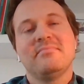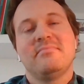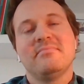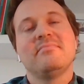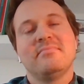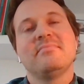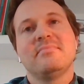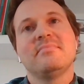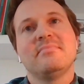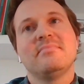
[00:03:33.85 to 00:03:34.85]

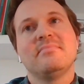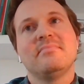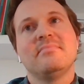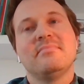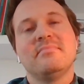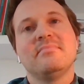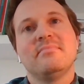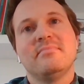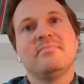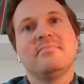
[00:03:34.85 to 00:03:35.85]

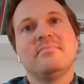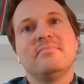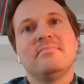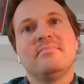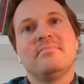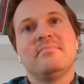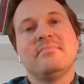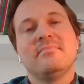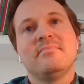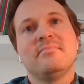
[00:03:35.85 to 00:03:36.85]

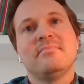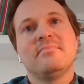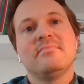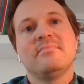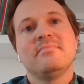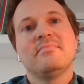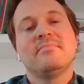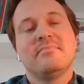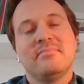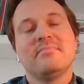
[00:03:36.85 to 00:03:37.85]

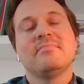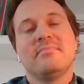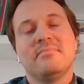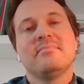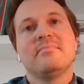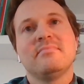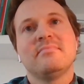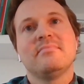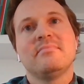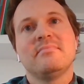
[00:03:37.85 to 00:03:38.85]

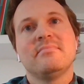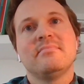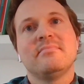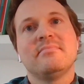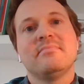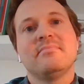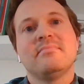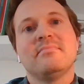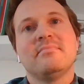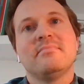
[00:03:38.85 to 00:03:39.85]

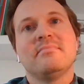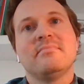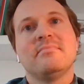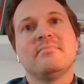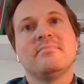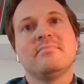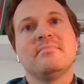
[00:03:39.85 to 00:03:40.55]
No words are spoken by the person on screen.